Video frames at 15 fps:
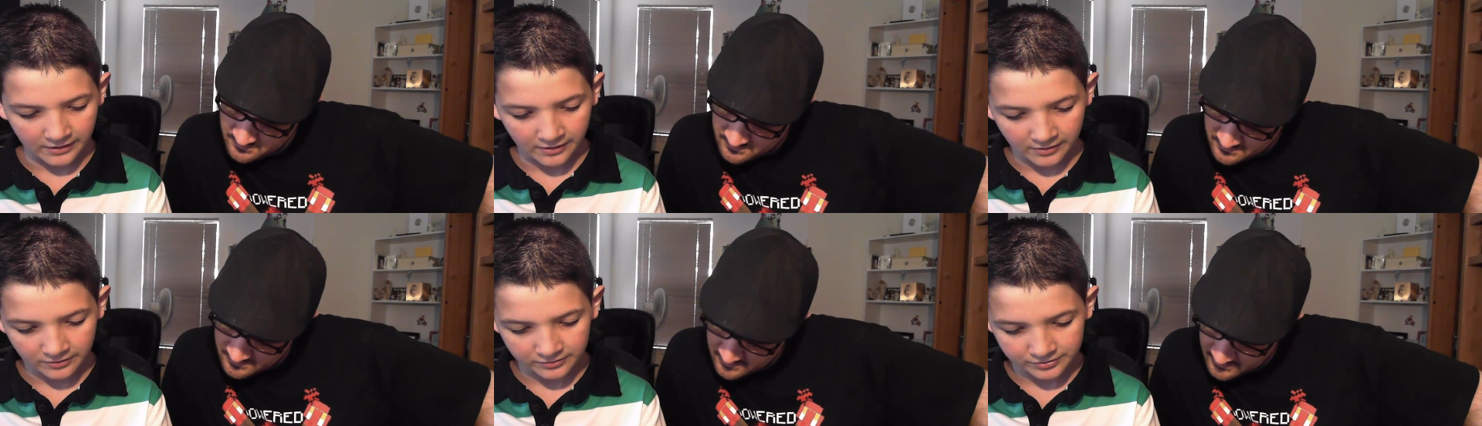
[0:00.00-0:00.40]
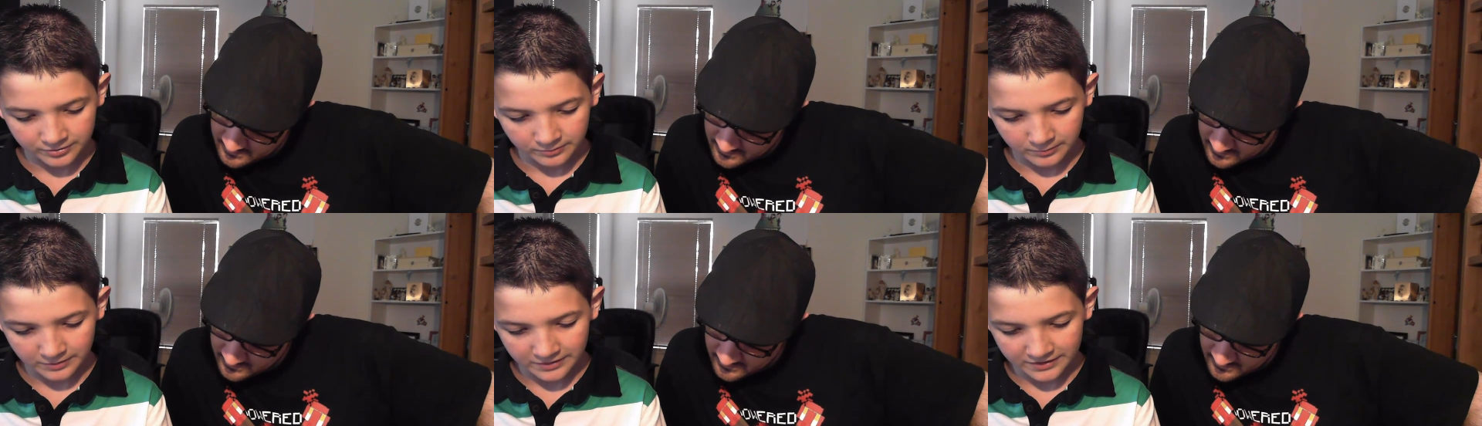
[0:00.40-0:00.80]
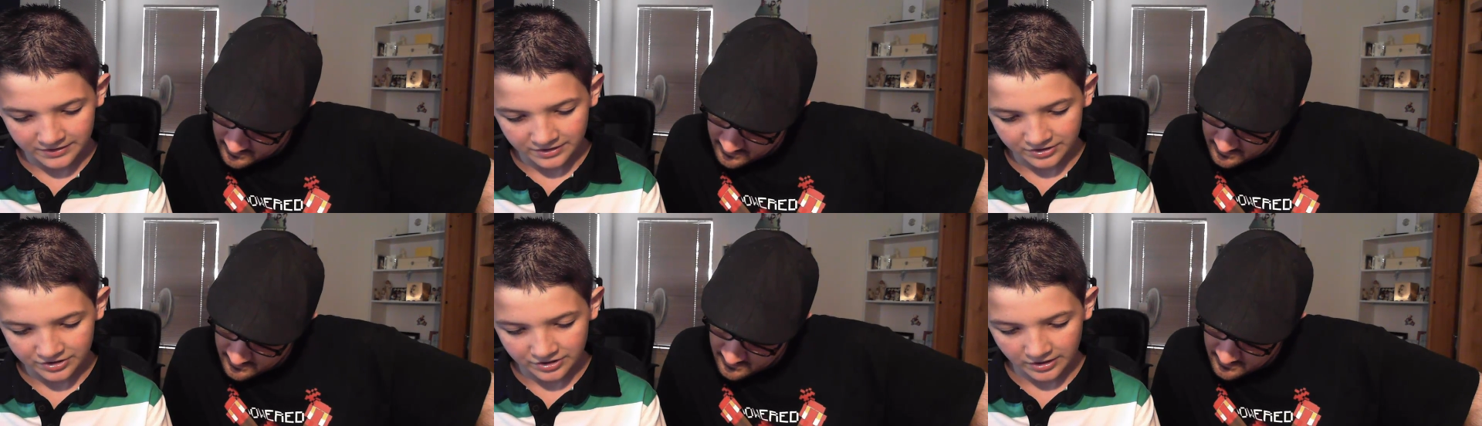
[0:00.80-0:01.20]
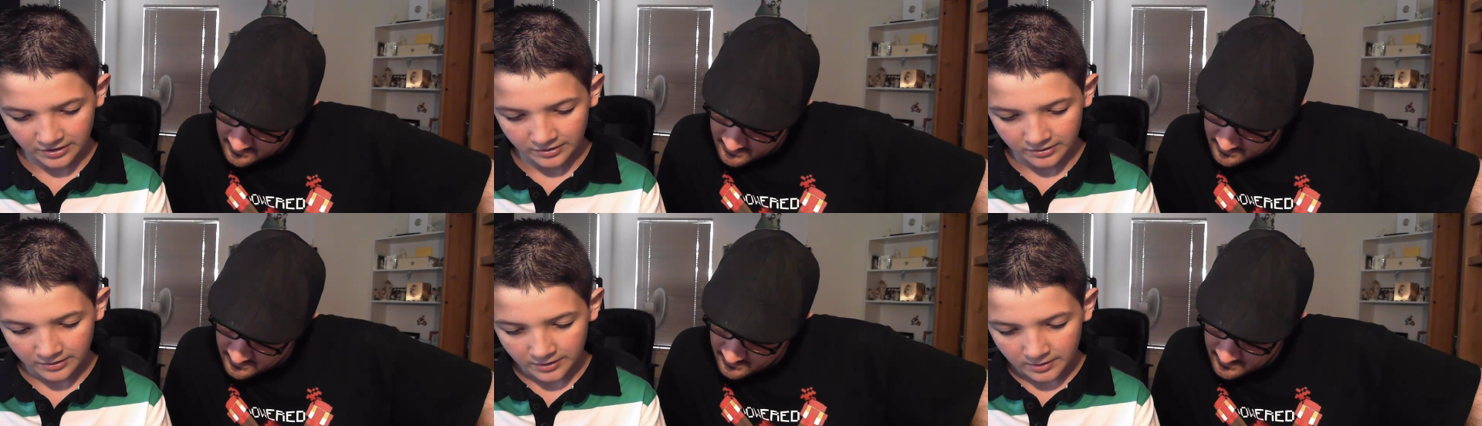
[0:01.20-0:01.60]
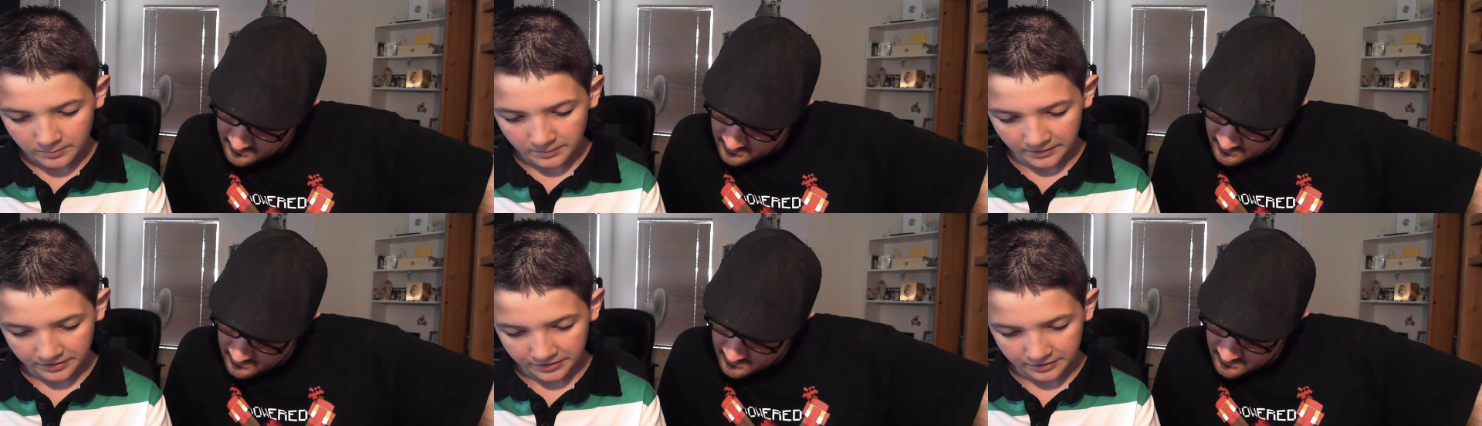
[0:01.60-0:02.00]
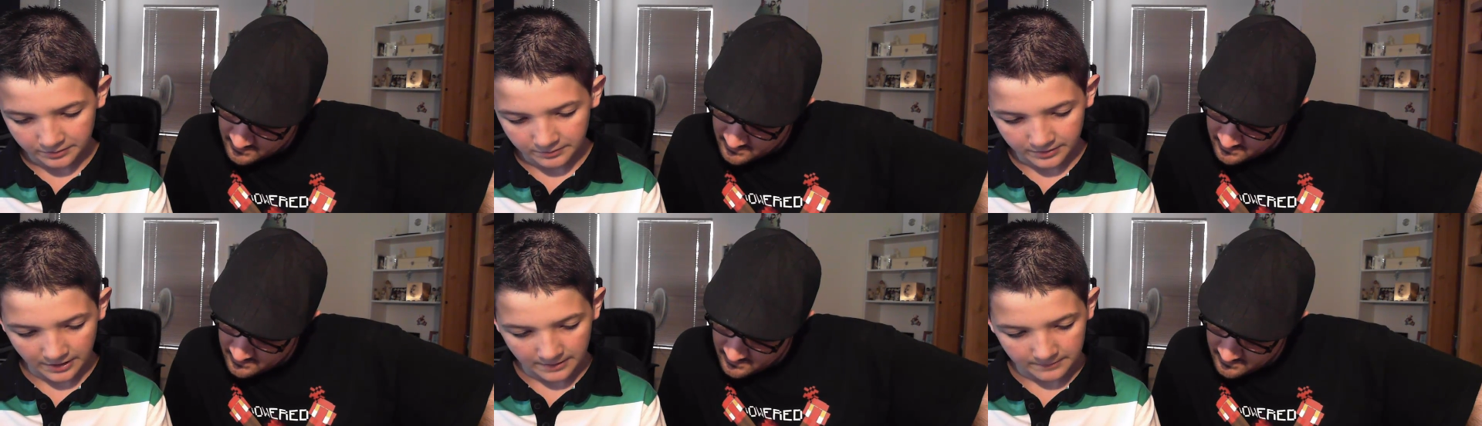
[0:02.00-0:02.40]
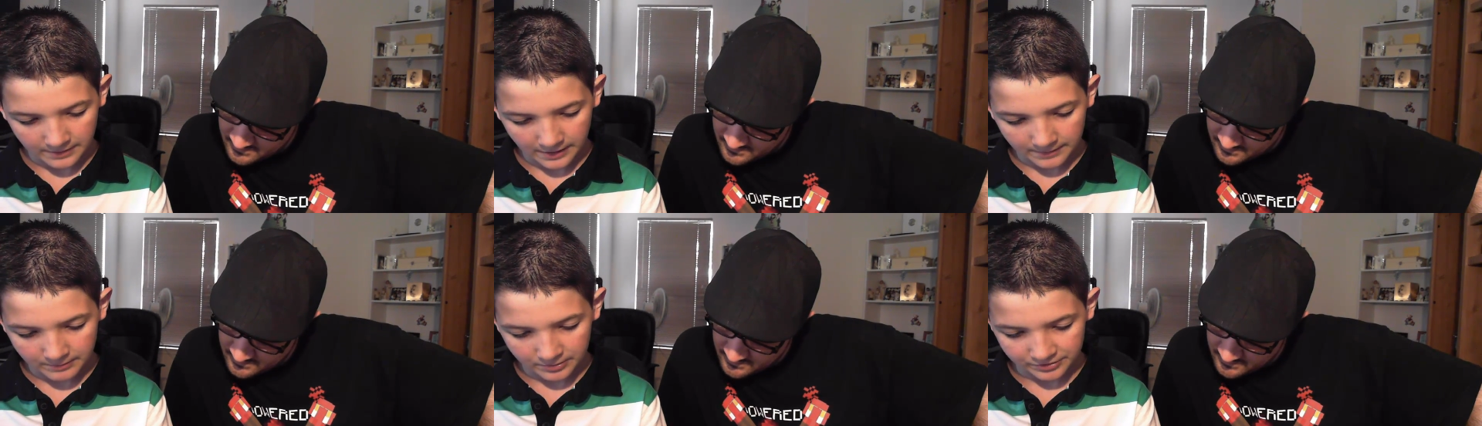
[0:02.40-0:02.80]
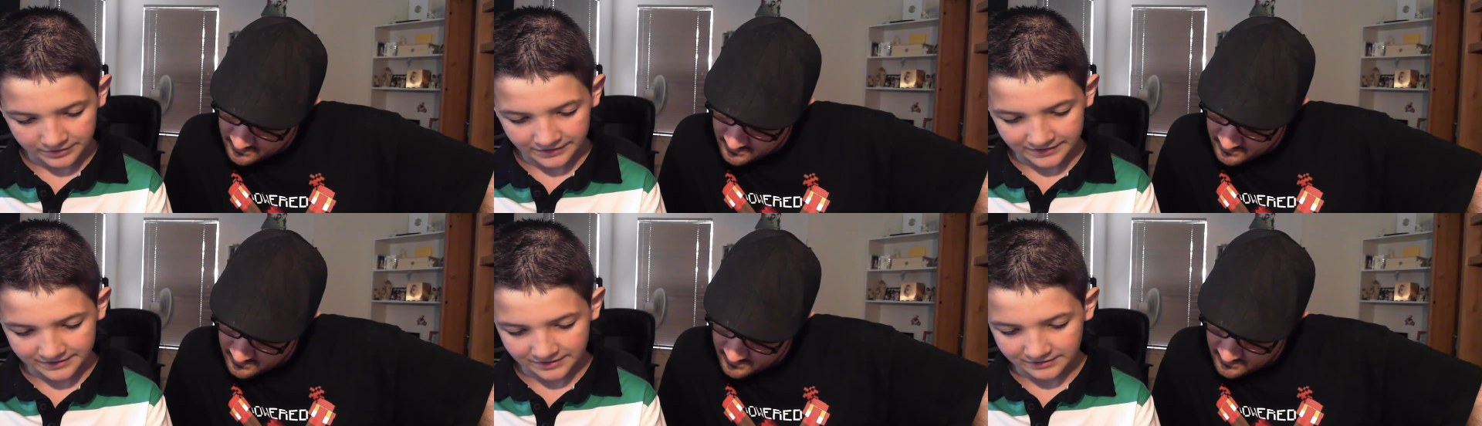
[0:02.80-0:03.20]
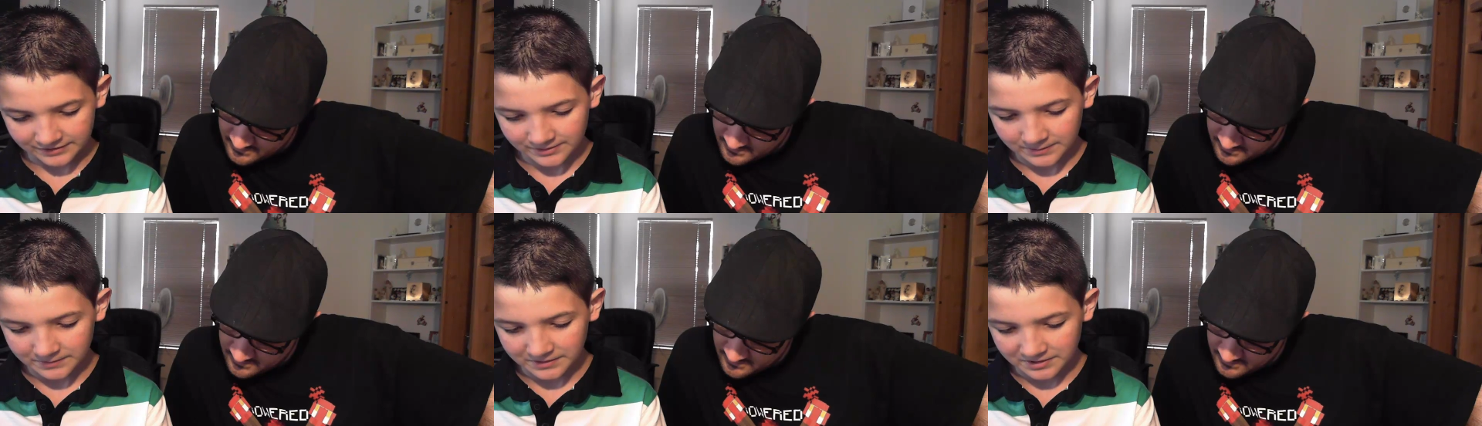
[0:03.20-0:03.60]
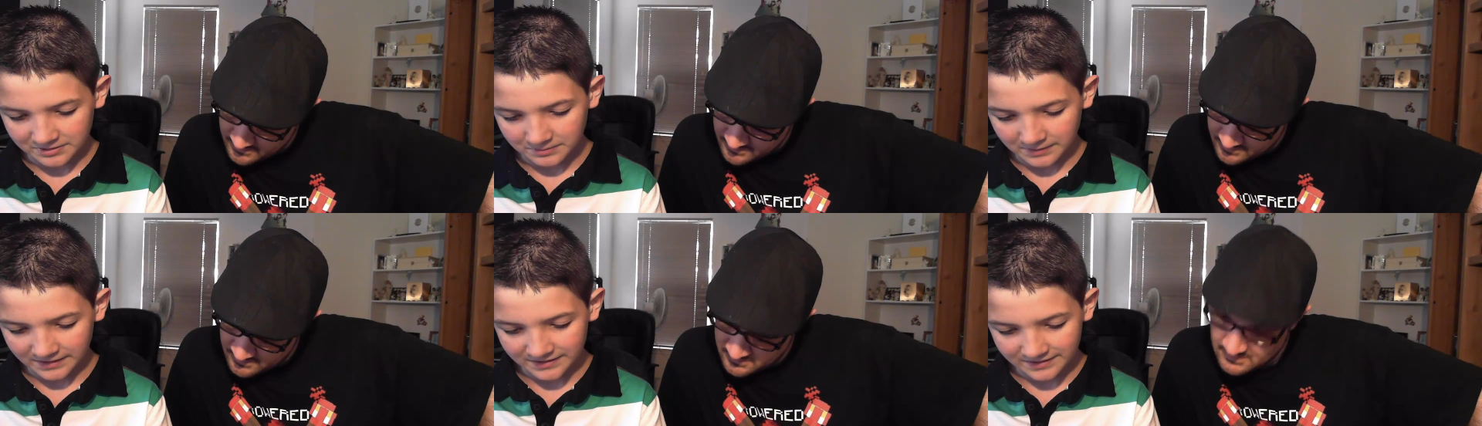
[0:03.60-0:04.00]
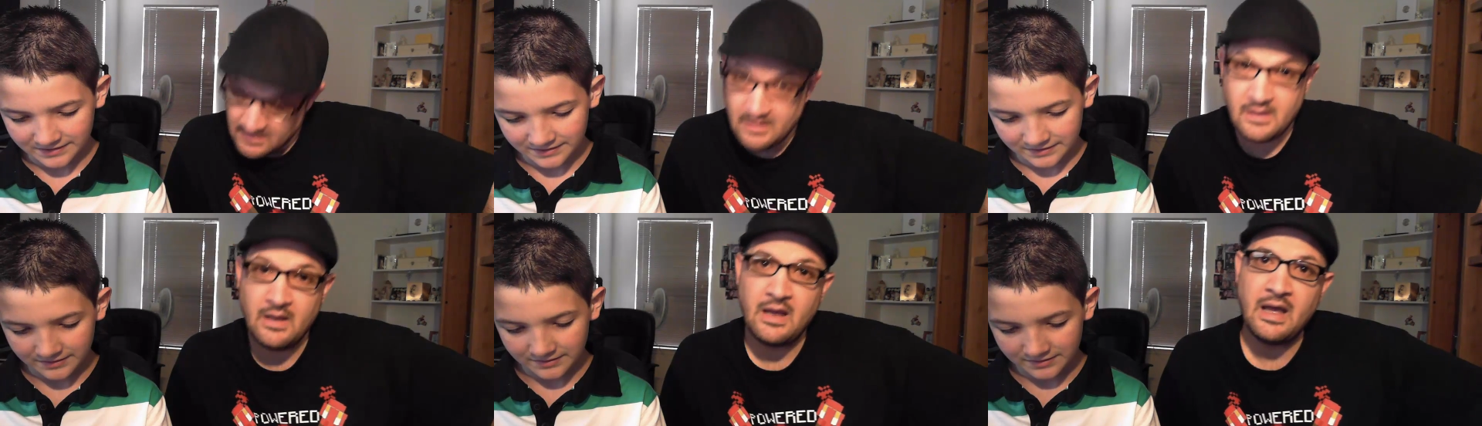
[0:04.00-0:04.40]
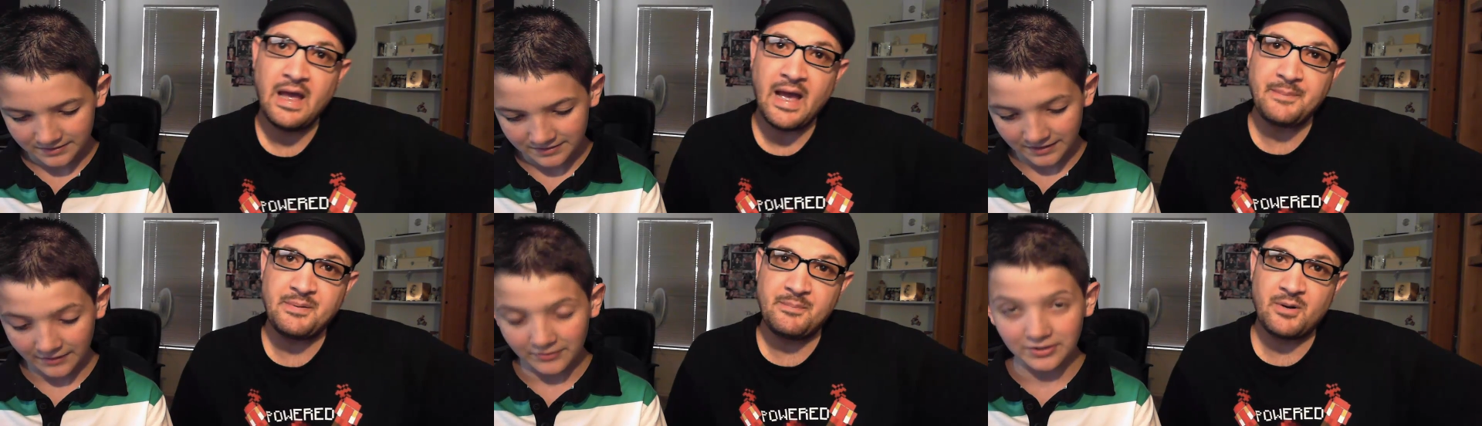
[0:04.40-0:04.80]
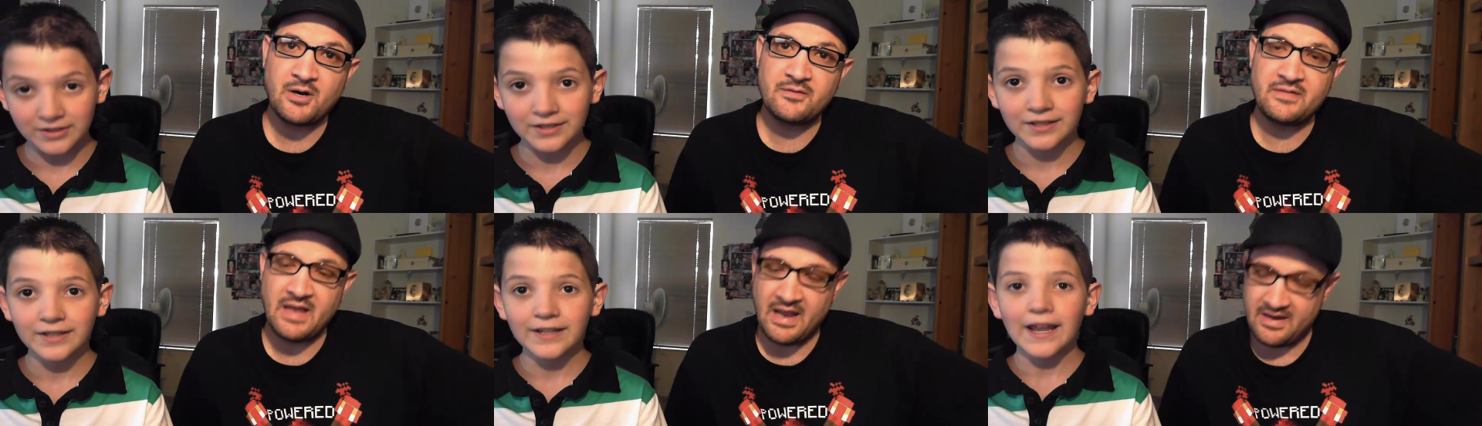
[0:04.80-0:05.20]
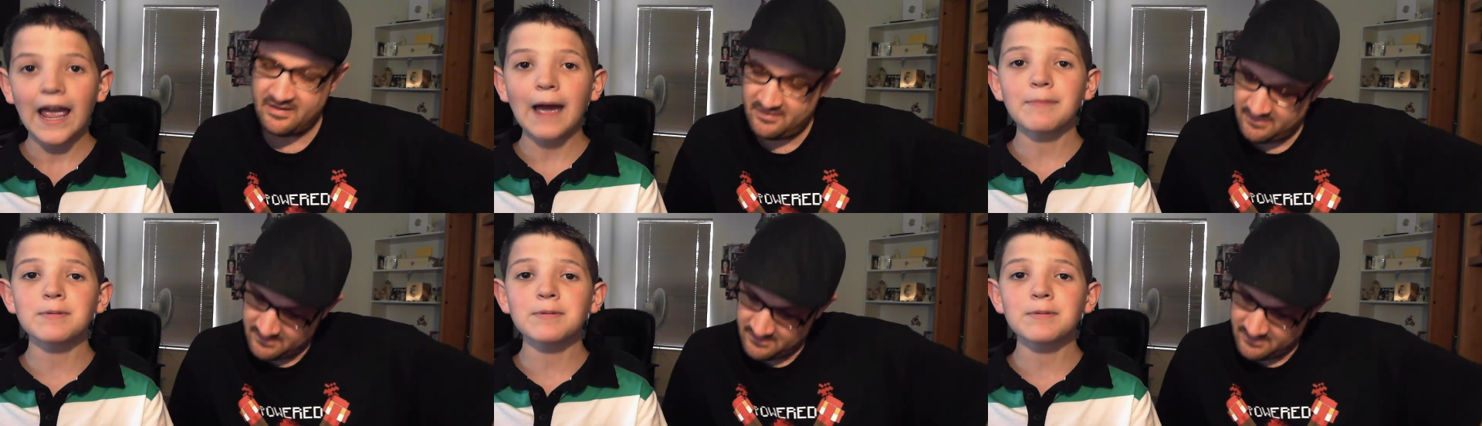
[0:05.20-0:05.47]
Speaker 1: I also wanted to share with you that my birthday is also on the 20th. Happy birthday! Happy